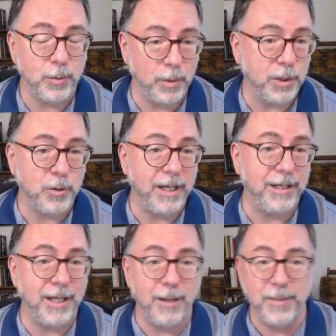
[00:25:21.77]
So we were
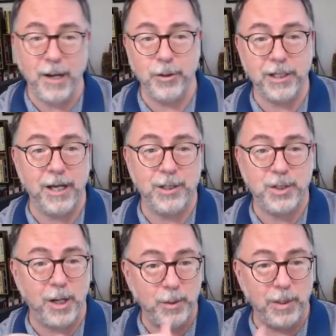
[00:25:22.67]
trading them. Now they're kind of
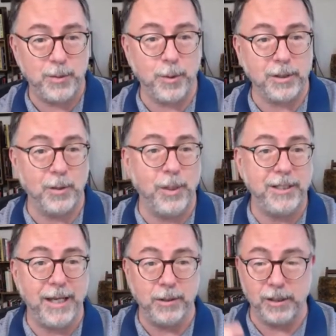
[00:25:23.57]
sideways, work their
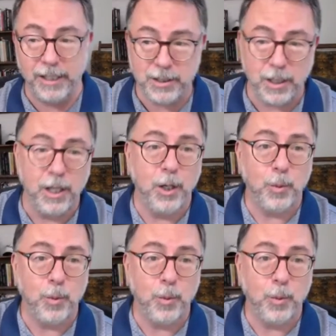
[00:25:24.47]
way down the list.